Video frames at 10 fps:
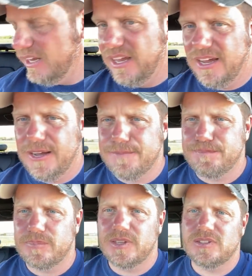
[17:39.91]

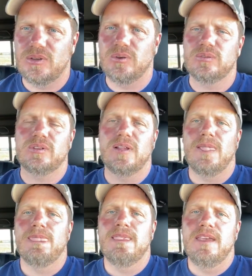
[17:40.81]
Um, so
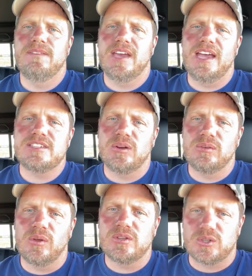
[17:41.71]
if you guys don't
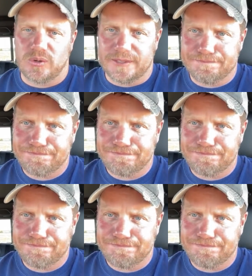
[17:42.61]
know the story,